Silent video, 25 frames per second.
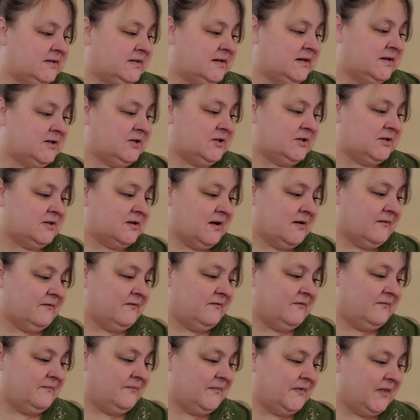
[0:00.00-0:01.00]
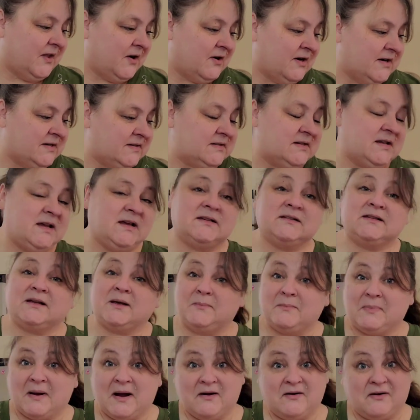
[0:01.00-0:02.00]
stitches on 36
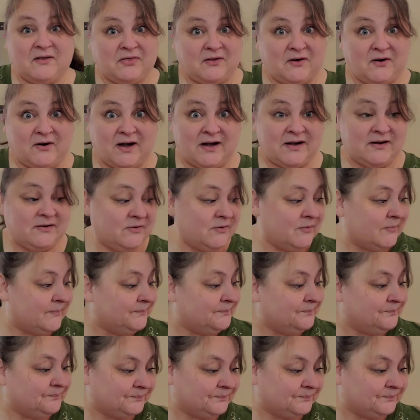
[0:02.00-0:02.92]
compared to 32.